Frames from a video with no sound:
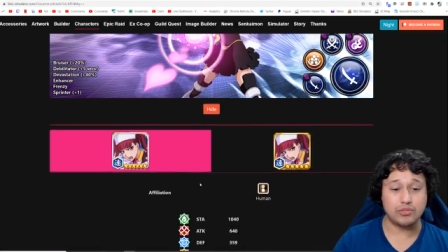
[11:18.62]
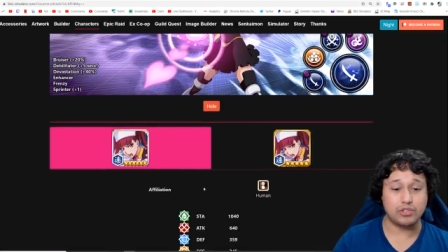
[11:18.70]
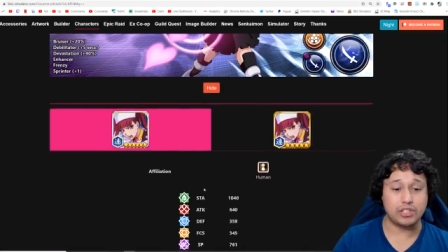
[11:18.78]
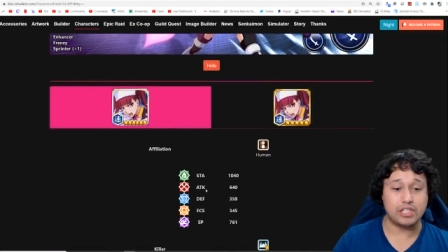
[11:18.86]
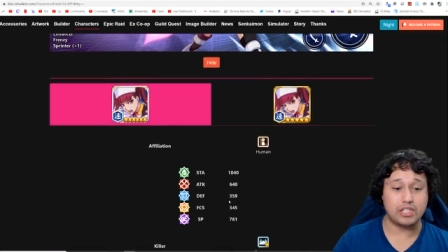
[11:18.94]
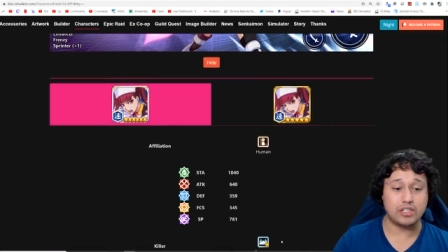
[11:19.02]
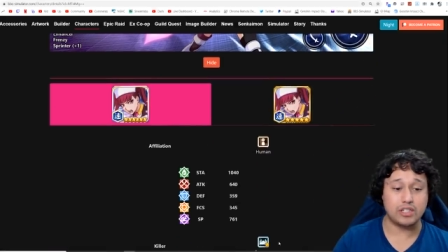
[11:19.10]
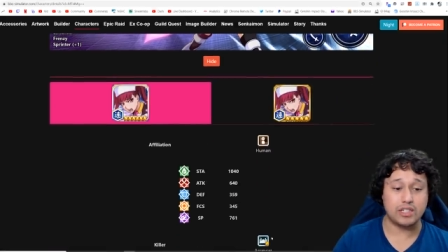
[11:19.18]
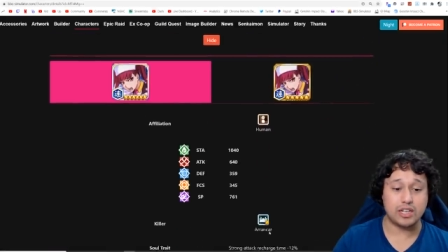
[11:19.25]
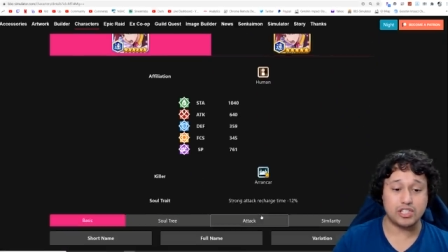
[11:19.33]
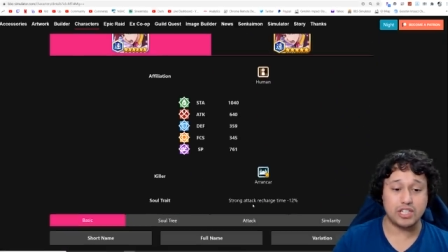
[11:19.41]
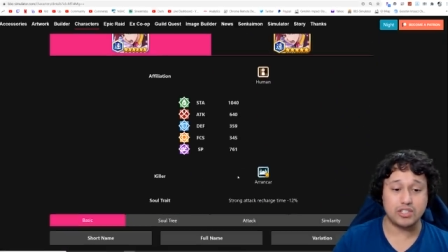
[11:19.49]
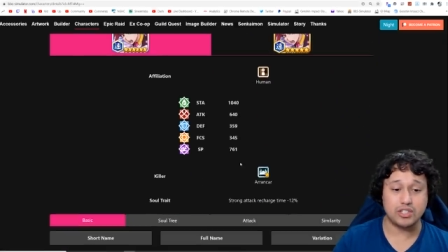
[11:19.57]
really good. Now,
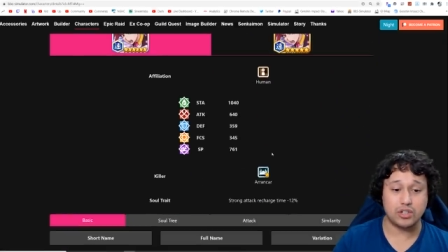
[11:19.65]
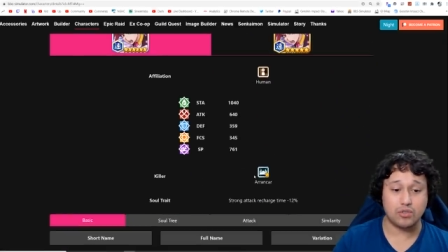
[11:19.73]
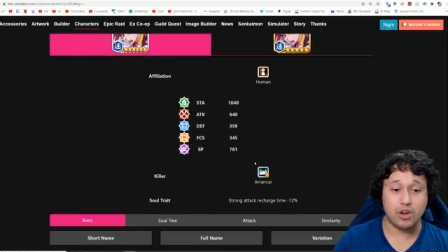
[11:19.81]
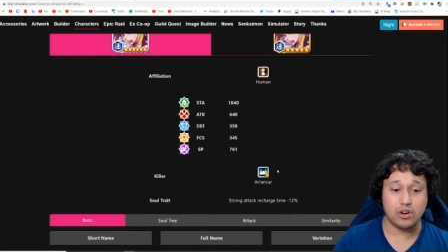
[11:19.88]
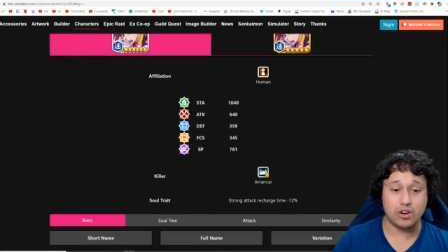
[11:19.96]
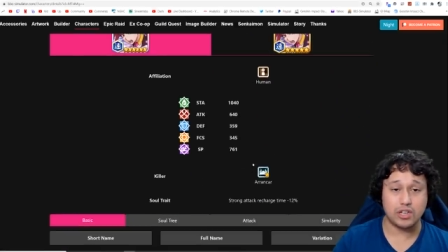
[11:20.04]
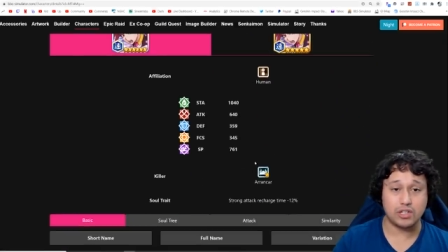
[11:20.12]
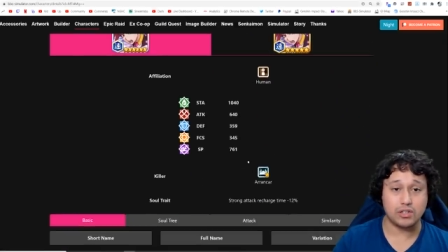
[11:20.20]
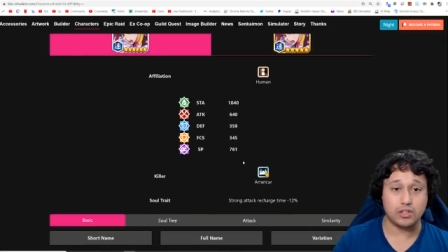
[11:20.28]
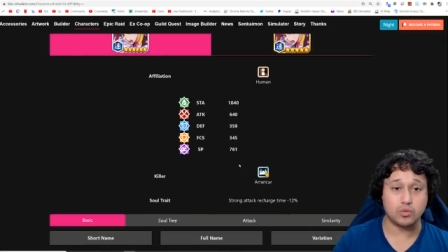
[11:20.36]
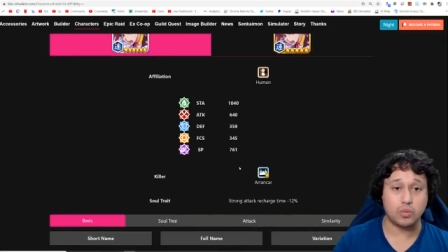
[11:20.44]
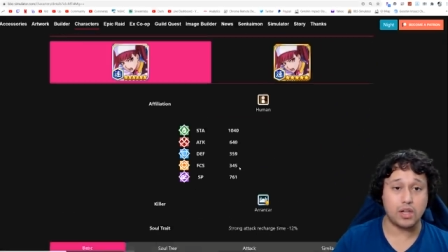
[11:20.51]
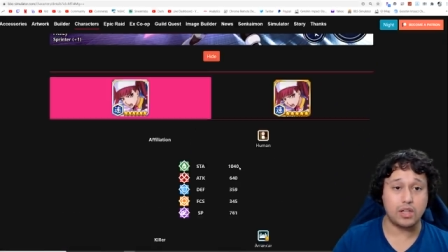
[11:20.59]
she isn't an Arrancar killer
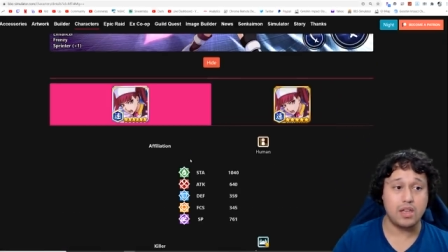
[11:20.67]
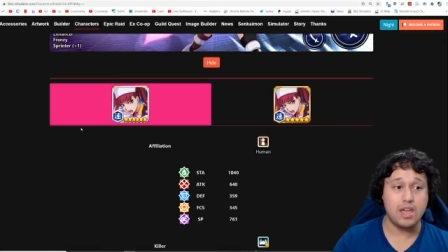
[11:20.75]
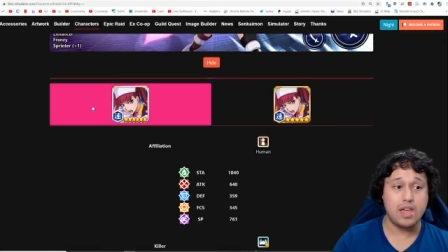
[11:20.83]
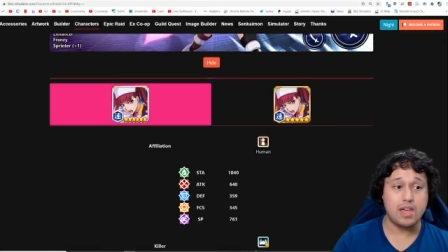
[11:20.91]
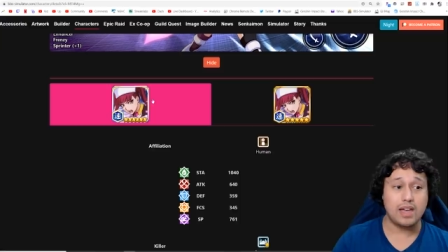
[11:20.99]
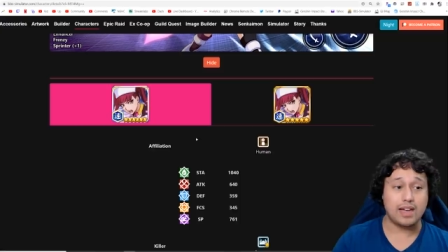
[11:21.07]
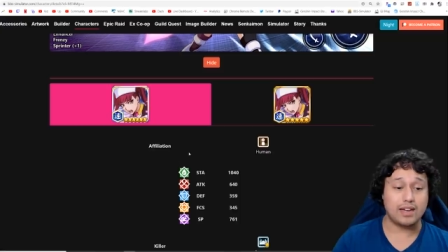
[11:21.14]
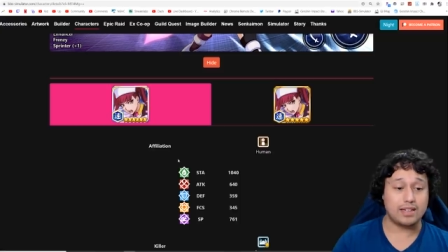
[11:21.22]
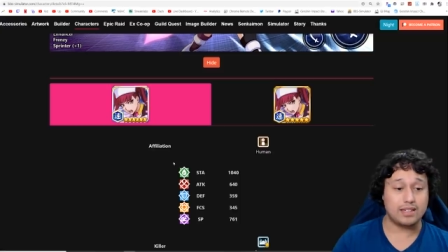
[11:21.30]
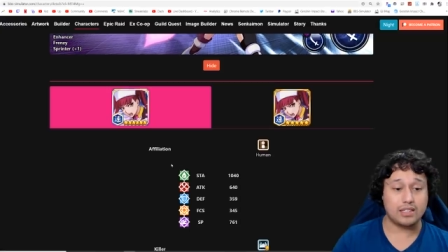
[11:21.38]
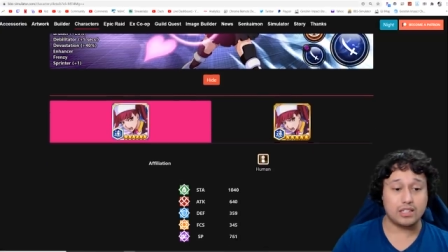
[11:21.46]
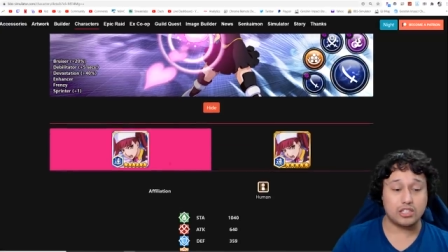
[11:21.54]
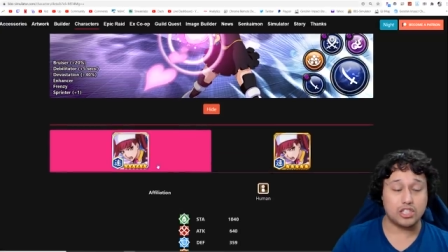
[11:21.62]
as well,
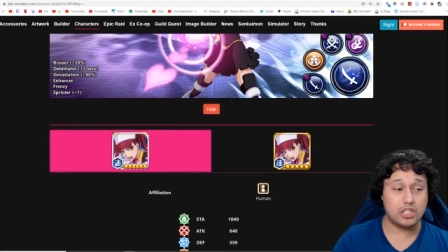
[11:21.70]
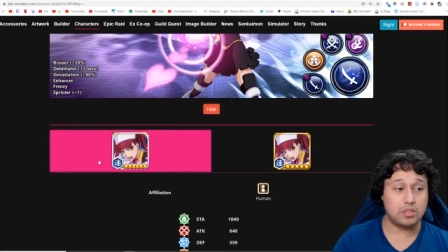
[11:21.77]
and uh, she